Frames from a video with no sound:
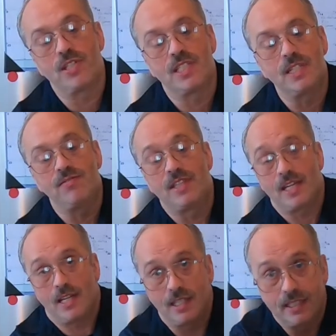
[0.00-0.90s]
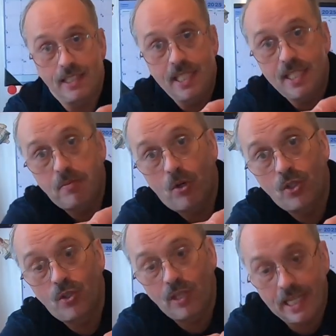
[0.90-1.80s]
received these
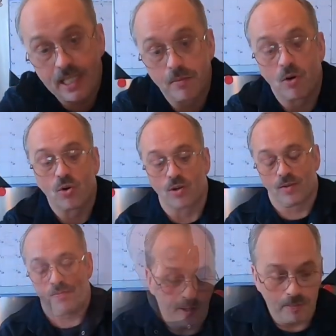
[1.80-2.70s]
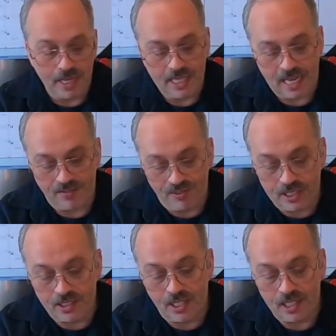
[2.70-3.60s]
model anymore. The big
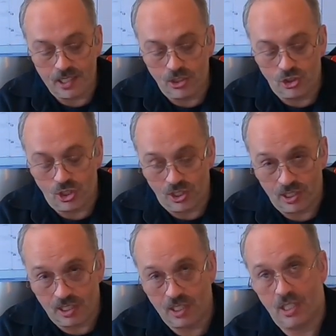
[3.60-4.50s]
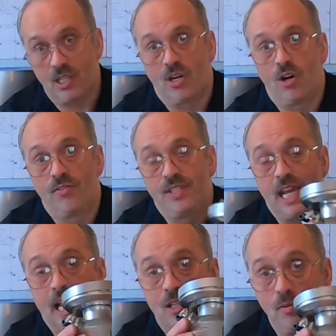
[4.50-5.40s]
advantage of the
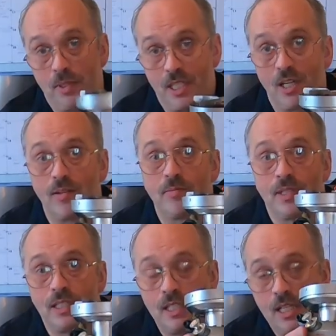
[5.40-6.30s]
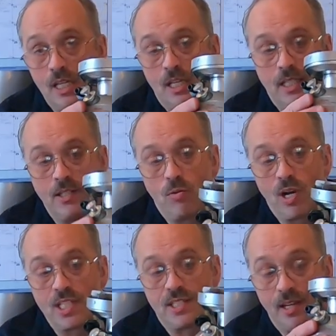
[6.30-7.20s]
aluminum, it
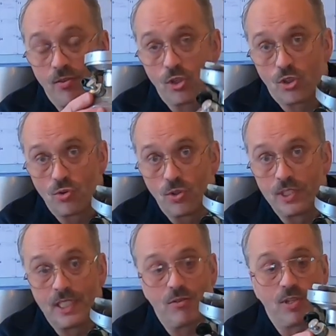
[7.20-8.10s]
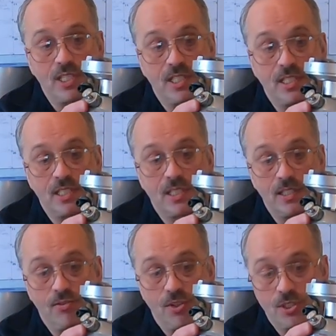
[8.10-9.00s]
was never corroded. It was
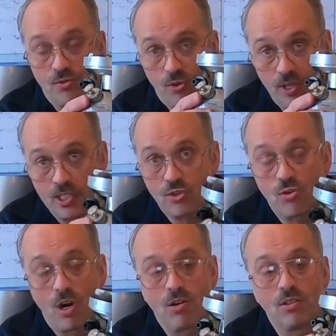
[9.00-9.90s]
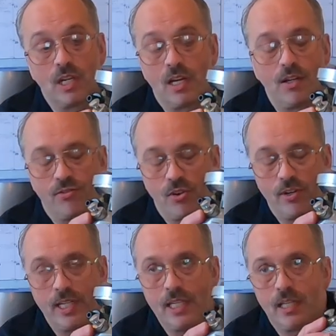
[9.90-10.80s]
very strong,
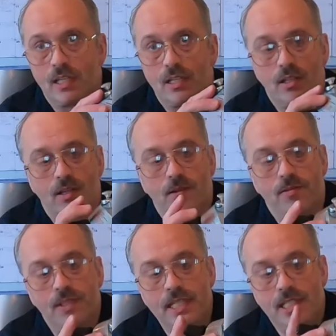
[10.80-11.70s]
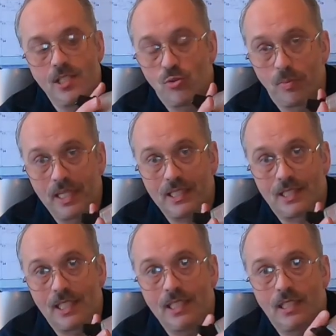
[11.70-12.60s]
very easy to
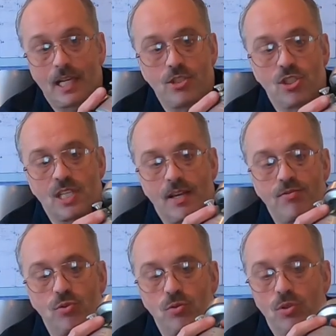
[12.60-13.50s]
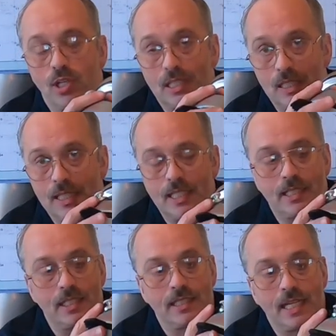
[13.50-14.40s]
maintain. I just have to clean
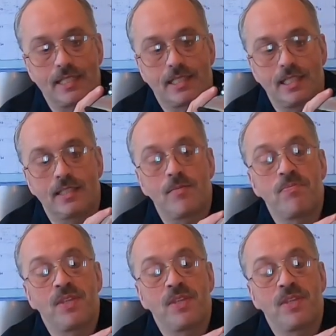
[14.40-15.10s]
it, and that's it.